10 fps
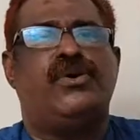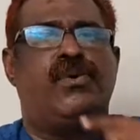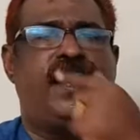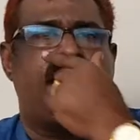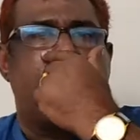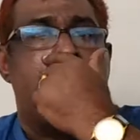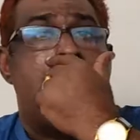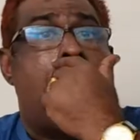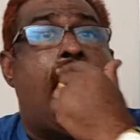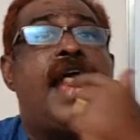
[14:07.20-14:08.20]
unit,
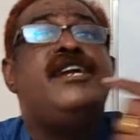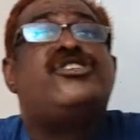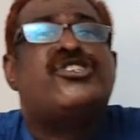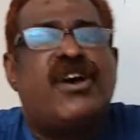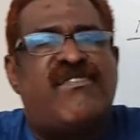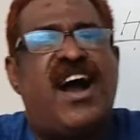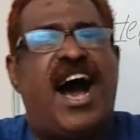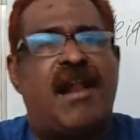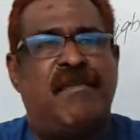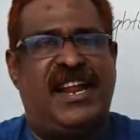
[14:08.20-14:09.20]
heights of
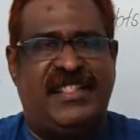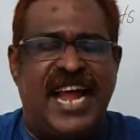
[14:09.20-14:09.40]
harmony.